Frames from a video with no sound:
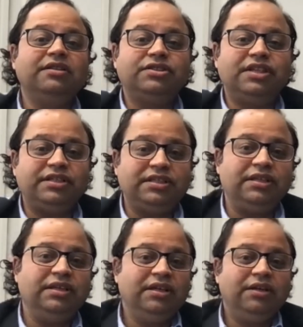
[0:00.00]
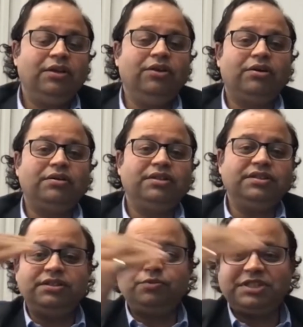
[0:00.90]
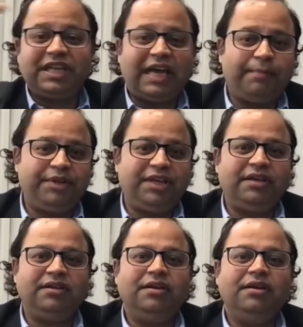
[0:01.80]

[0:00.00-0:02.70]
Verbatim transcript: city, look, this is what's happening.